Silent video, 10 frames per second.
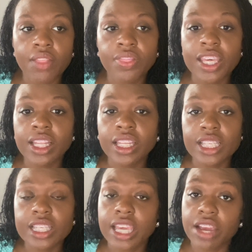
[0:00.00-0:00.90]

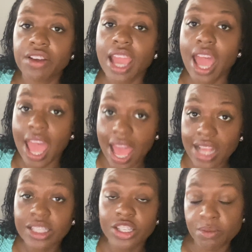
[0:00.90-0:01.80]

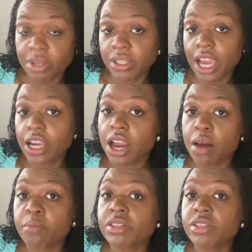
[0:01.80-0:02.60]
theelisagary@gmail.com,